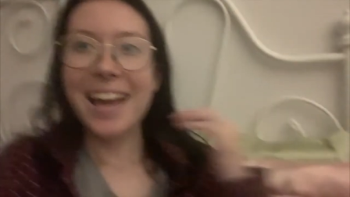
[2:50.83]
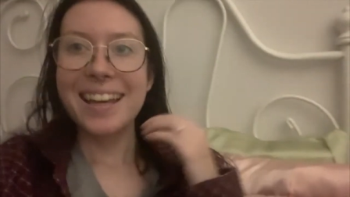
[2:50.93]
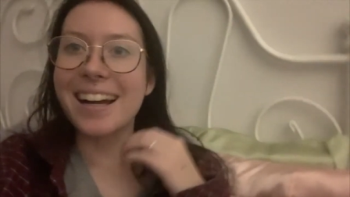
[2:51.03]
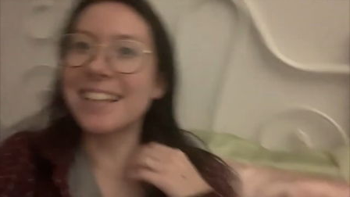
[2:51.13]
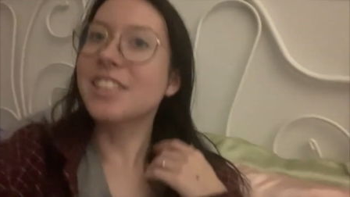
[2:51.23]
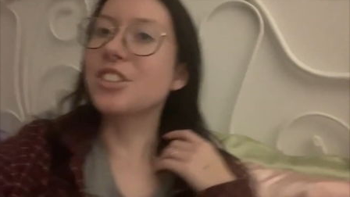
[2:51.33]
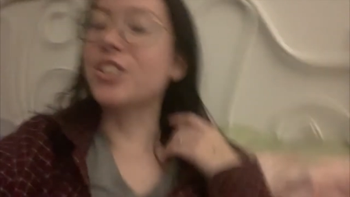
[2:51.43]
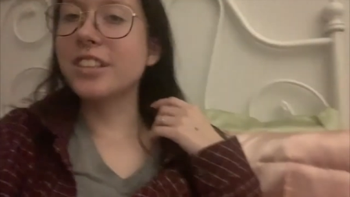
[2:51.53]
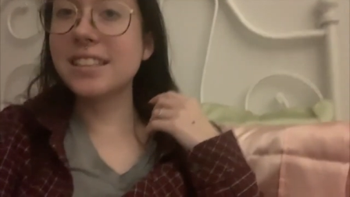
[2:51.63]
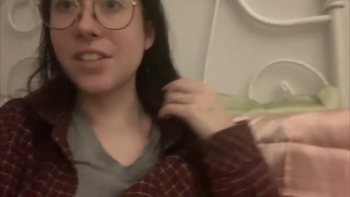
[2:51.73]
Hey guys, it's
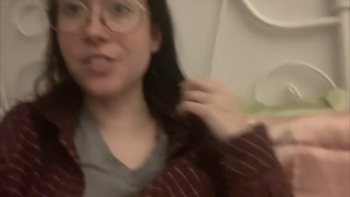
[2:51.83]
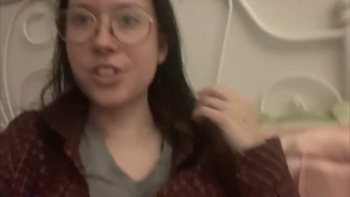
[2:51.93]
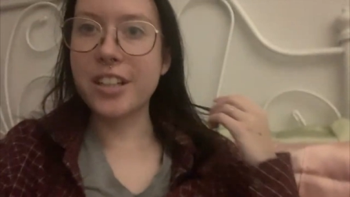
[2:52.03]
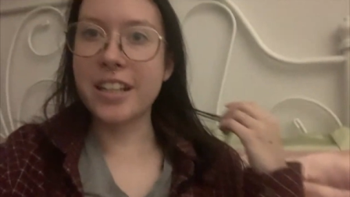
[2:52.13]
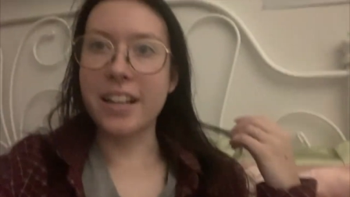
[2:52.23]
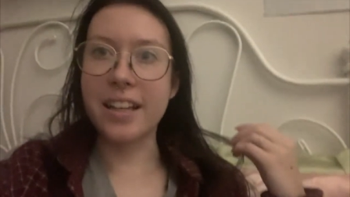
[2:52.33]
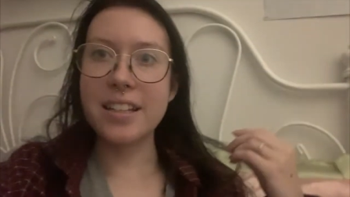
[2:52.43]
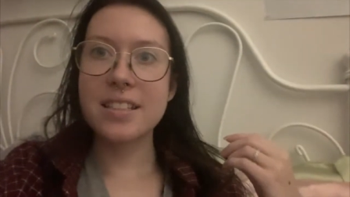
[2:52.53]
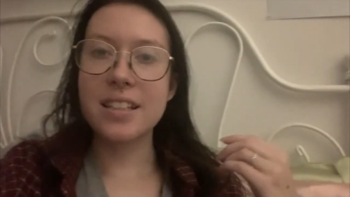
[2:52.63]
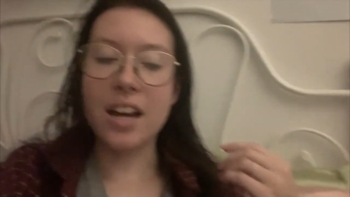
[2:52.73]
currently 7:30 at
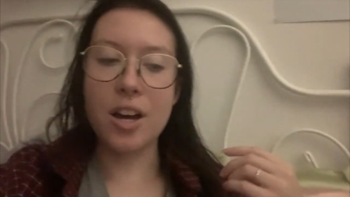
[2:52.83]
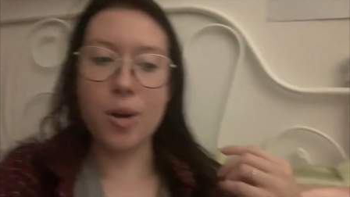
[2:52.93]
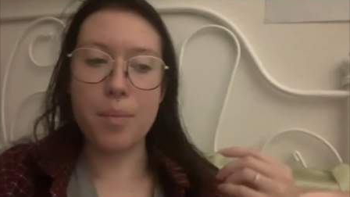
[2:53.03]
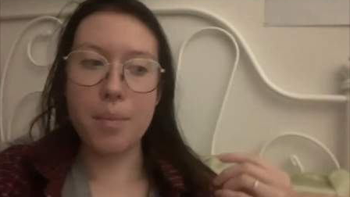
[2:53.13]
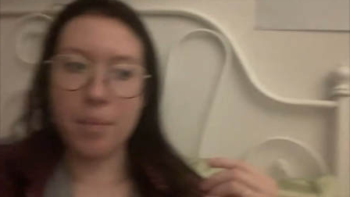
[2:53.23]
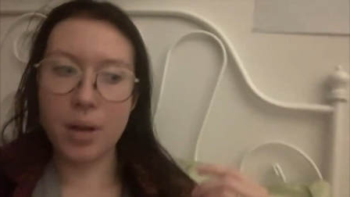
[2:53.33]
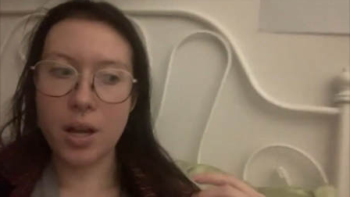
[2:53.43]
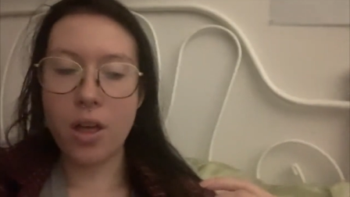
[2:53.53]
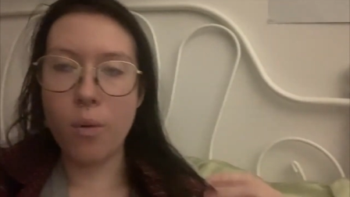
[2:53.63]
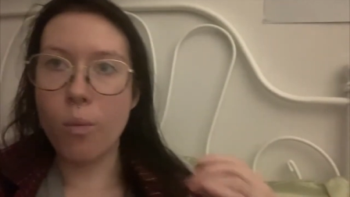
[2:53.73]
night.
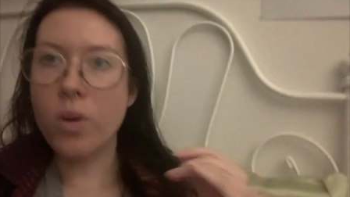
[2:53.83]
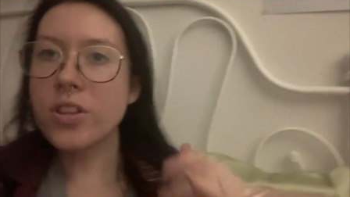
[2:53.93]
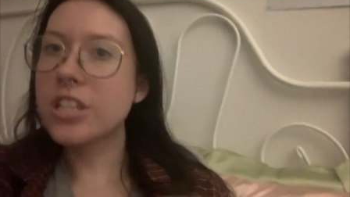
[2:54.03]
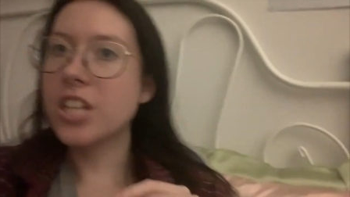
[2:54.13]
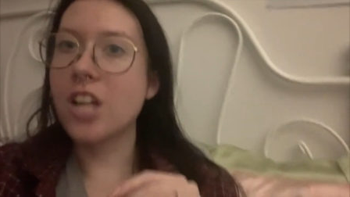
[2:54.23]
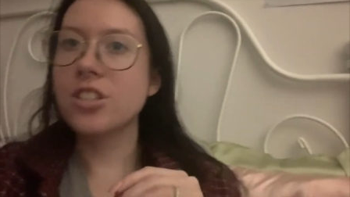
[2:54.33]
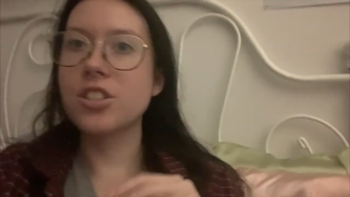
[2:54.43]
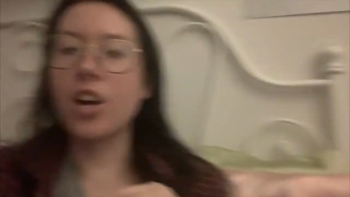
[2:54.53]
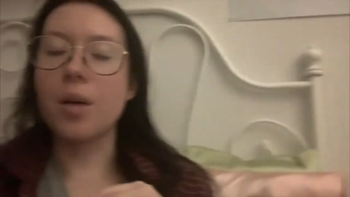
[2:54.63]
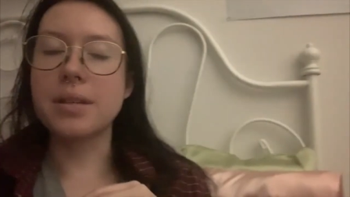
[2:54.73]
One thing the challenge
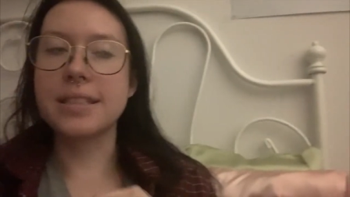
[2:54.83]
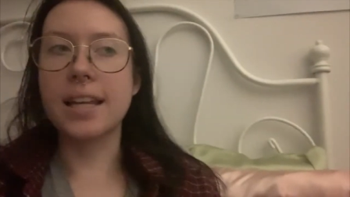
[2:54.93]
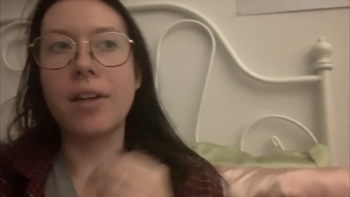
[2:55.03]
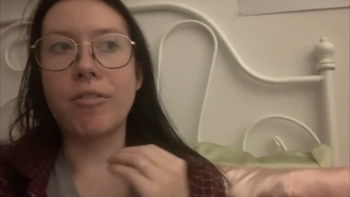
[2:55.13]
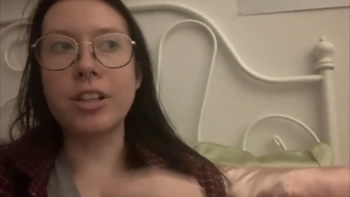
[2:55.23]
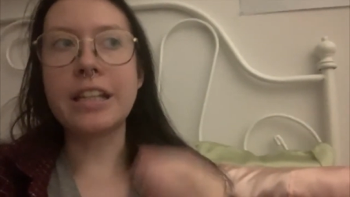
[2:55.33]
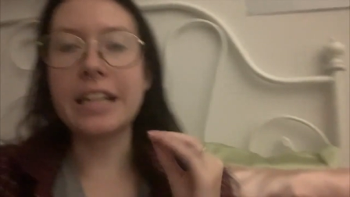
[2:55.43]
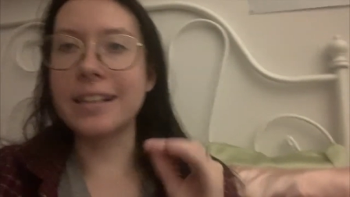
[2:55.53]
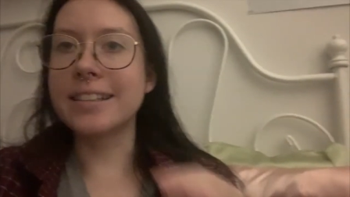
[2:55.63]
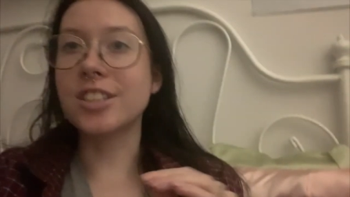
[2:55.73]
has taught me is that I really
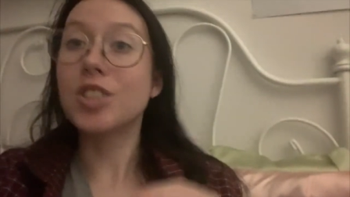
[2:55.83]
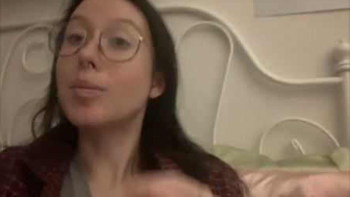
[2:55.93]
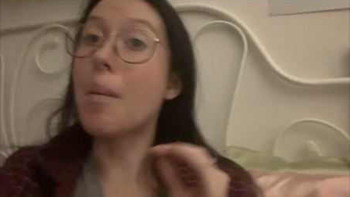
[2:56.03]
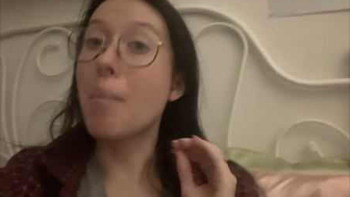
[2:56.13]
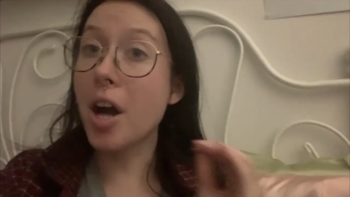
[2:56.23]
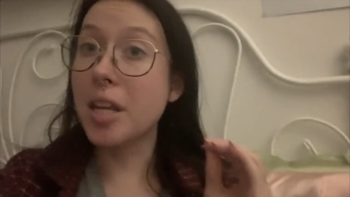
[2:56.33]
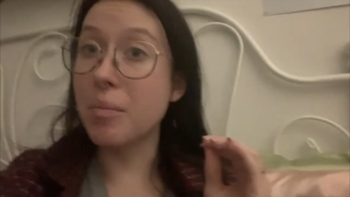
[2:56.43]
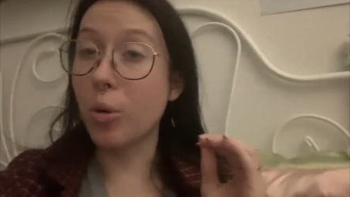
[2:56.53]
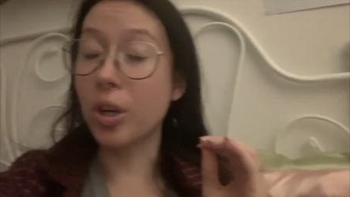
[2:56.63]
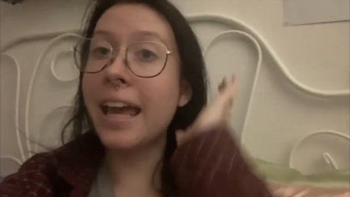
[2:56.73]
need to listen to my body
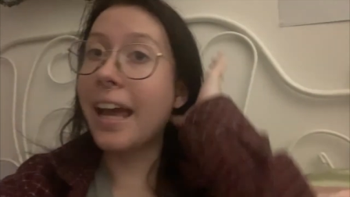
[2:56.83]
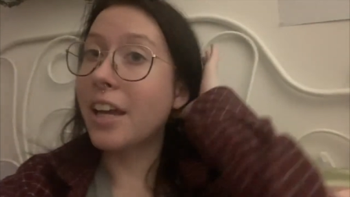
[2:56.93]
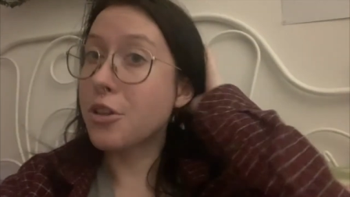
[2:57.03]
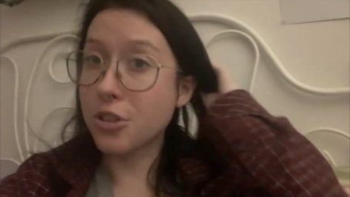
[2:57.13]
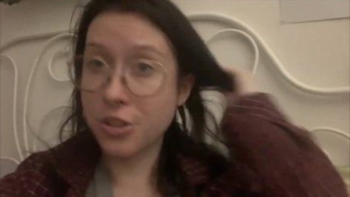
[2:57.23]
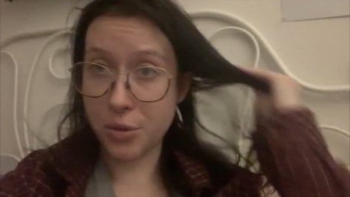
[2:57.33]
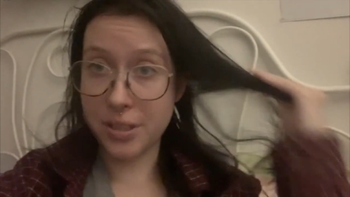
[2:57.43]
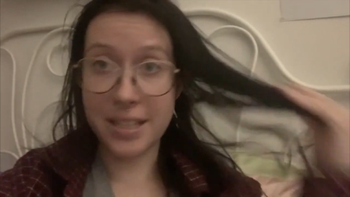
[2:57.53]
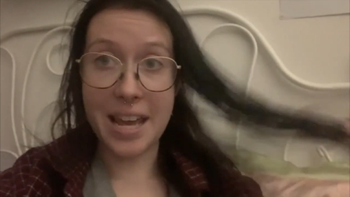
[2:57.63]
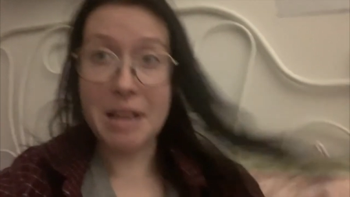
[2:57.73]
more. And so
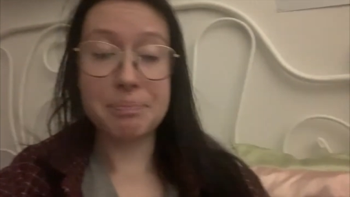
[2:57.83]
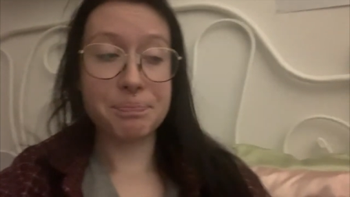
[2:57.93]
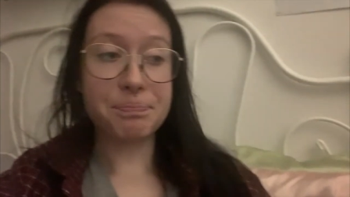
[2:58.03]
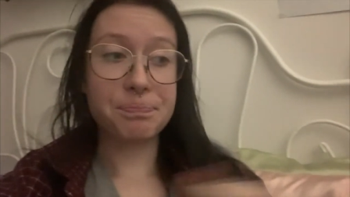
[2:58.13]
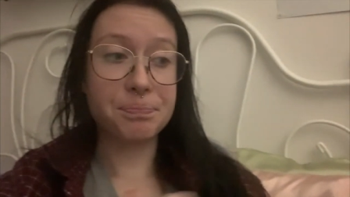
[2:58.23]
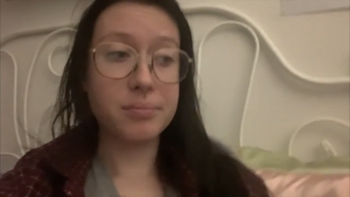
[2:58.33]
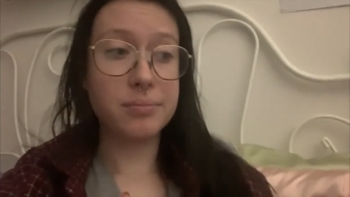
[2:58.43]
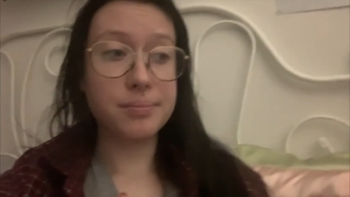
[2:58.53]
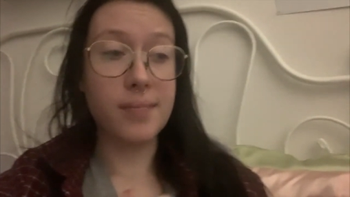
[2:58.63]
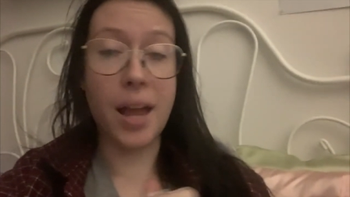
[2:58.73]
today,
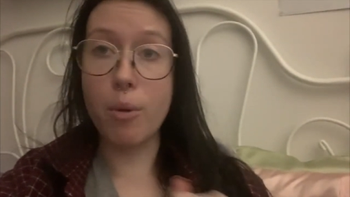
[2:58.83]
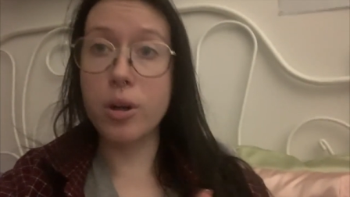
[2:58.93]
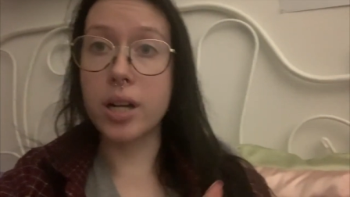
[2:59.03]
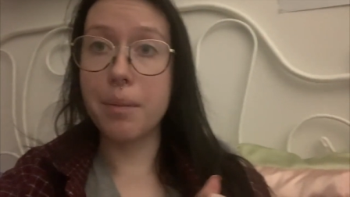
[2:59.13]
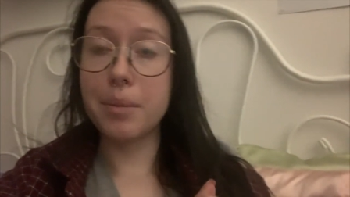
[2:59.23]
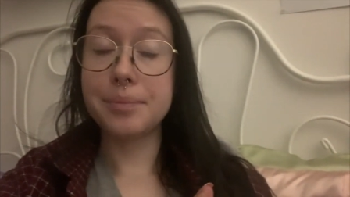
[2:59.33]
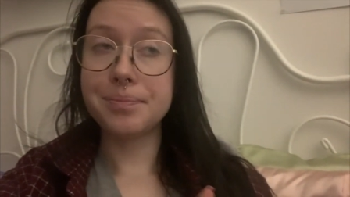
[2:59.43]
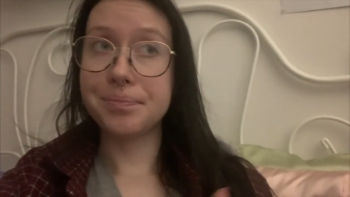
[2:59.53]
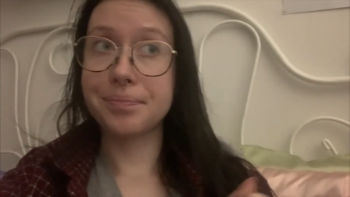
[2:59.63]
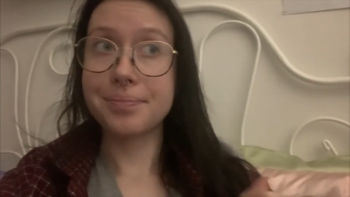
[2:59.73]
I woke up.
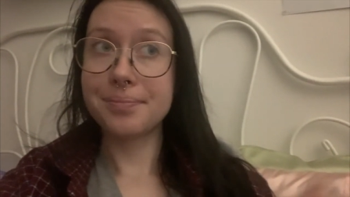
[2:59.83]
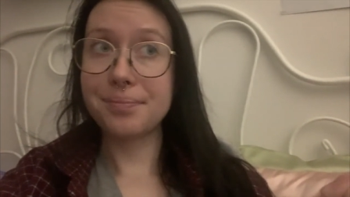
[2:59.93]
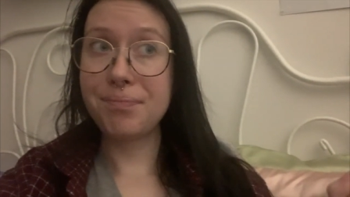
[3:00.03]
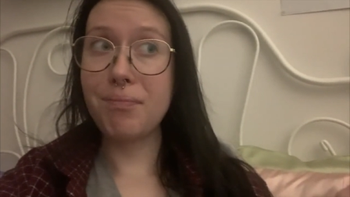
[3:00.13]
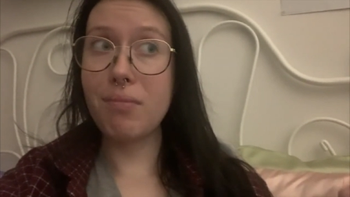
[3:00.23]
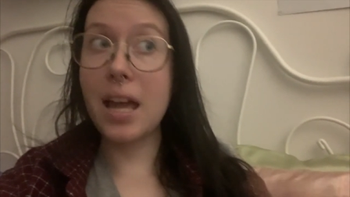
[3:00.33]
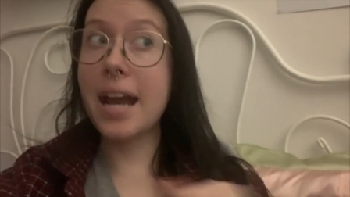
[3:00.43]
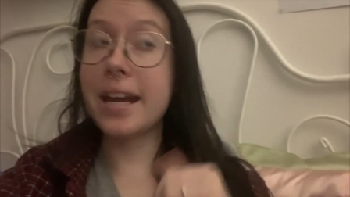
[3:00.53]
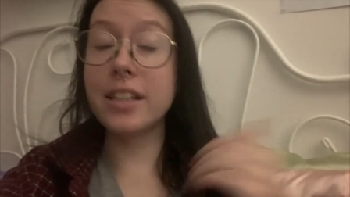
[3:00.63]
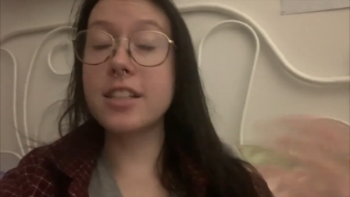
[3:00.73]

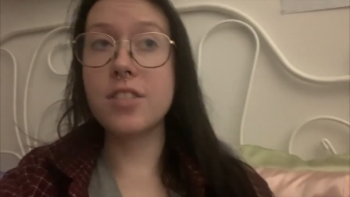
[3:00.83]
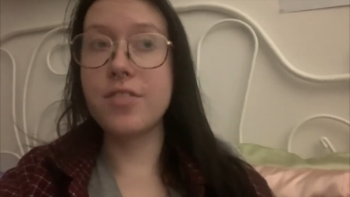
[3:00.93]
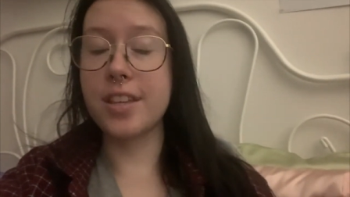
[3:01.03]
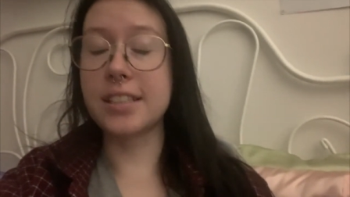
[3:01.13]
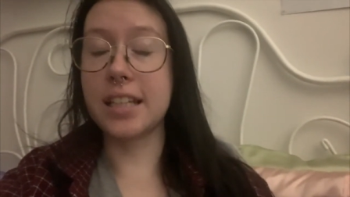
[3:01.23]
I had a list of things